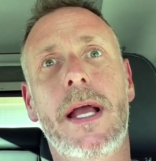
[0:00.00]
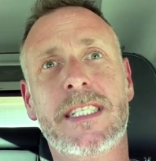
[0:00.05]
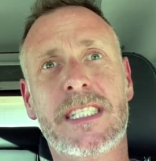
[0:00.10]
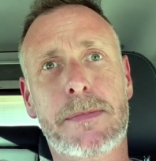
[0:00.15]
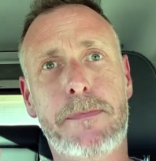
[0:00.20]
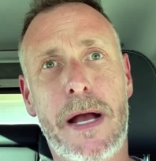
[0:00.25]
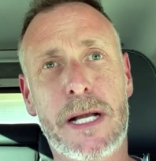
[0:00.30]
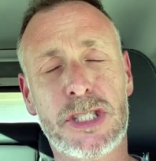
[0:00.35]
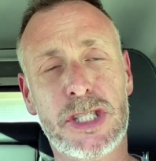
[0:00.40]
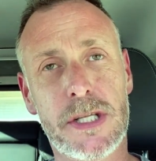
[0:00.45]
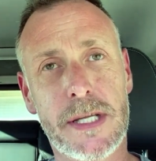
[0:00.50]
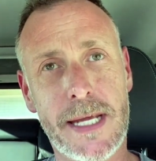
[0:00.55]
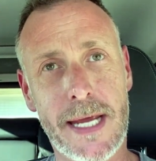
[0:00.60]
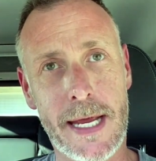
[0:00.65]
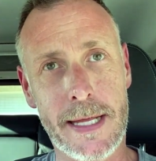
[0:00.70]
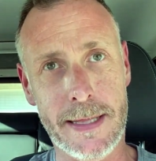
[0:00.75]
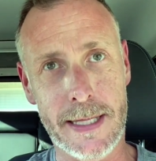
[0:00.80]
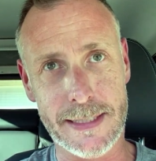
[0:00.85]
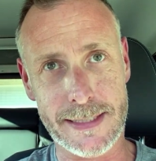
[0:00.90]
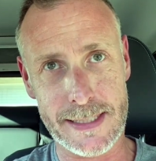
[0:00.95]
especially
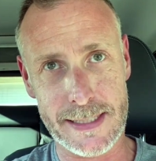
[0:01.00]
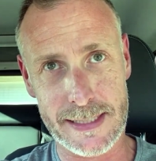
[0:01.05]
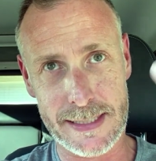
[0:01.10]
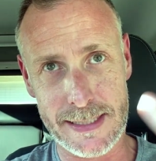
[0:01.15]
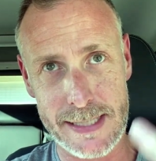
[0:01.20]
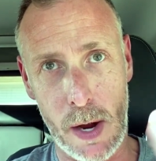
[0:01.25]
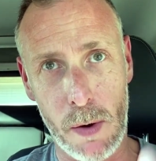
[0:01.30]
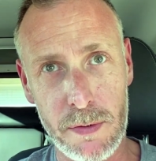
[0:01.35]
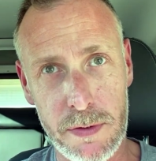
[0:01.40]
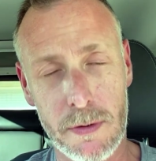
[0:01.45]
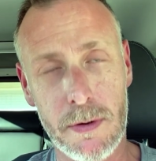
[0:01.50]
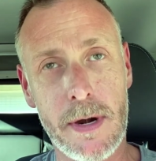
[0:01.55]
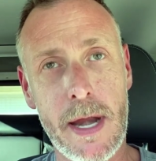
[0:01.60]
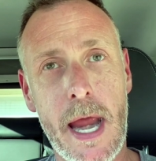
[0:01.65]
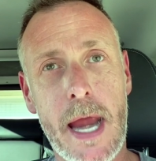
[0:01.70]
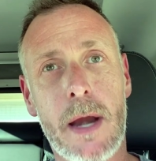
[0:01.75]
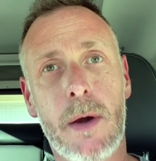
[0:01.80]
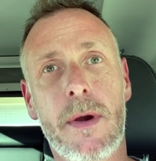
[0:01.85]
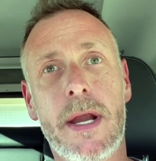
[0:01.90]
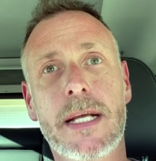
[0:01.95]
in the southern
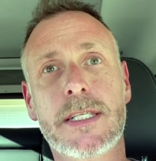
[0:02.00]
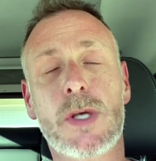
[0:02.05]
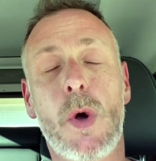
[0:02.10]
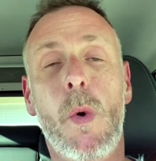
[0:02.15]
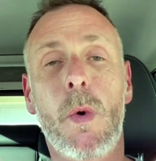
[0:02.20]
areas,